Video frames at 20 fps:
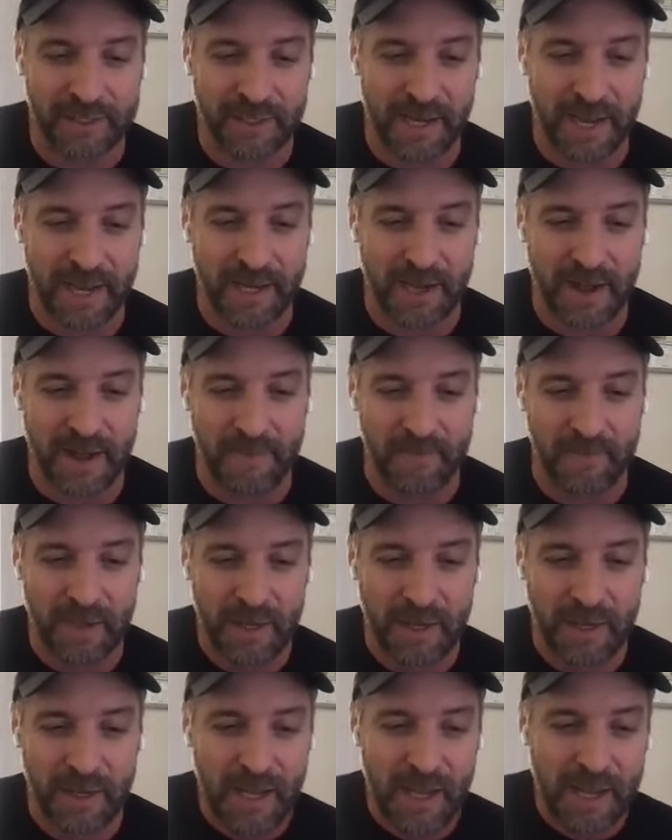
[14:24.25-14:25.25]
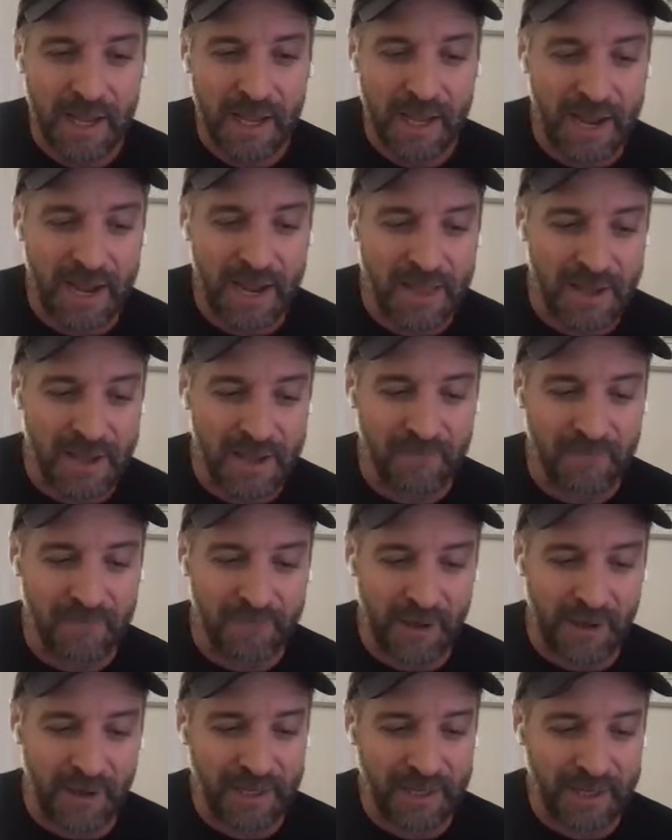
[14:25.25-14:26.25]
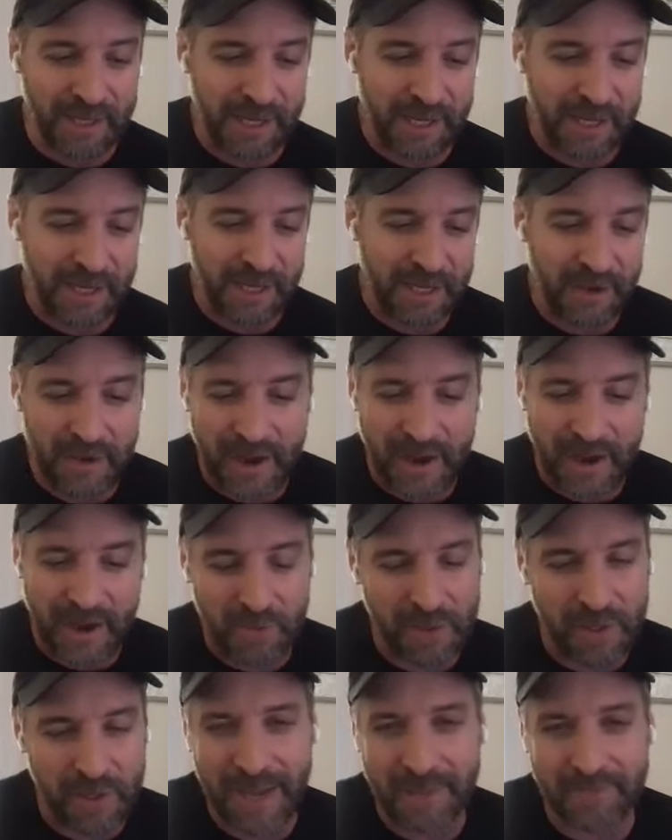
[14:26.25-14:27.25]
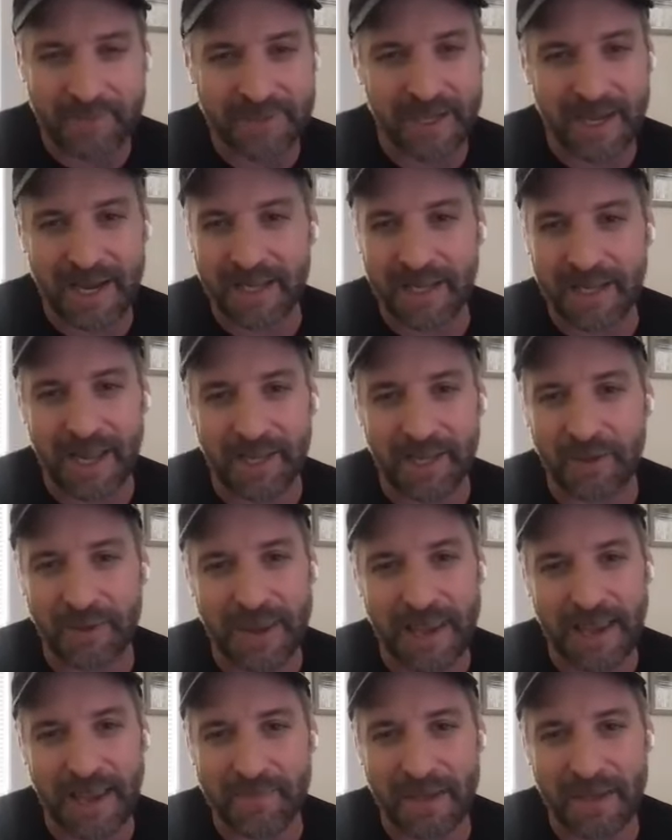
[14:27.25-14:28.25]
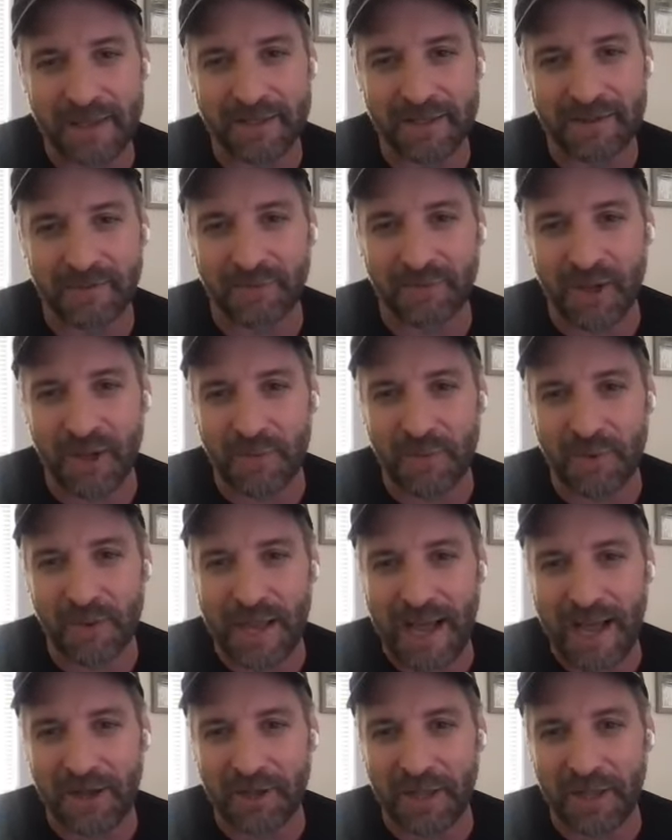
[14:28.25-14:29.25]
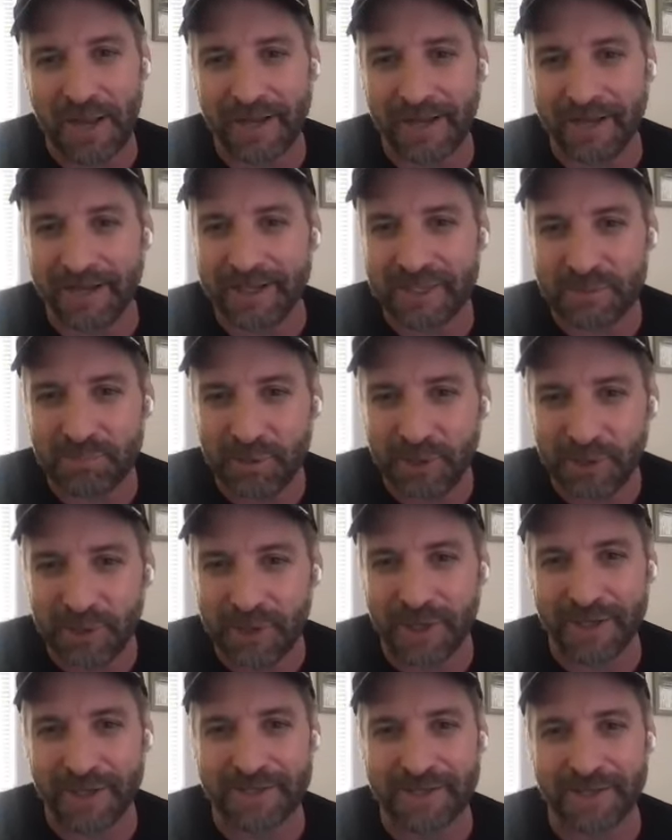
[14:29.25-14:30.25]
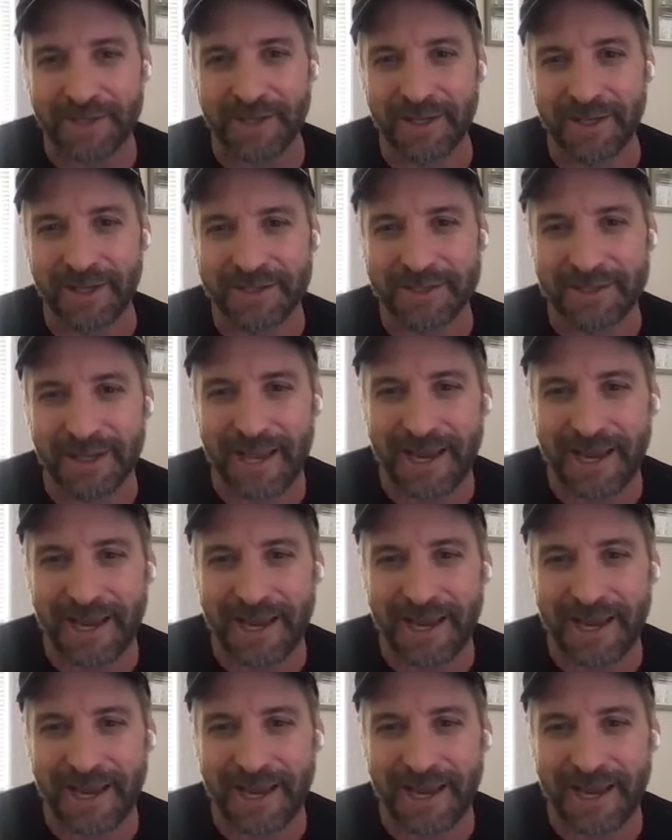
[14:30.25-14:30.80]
And then finally, everyone kept saying like, you can't make this film without like experiencing this.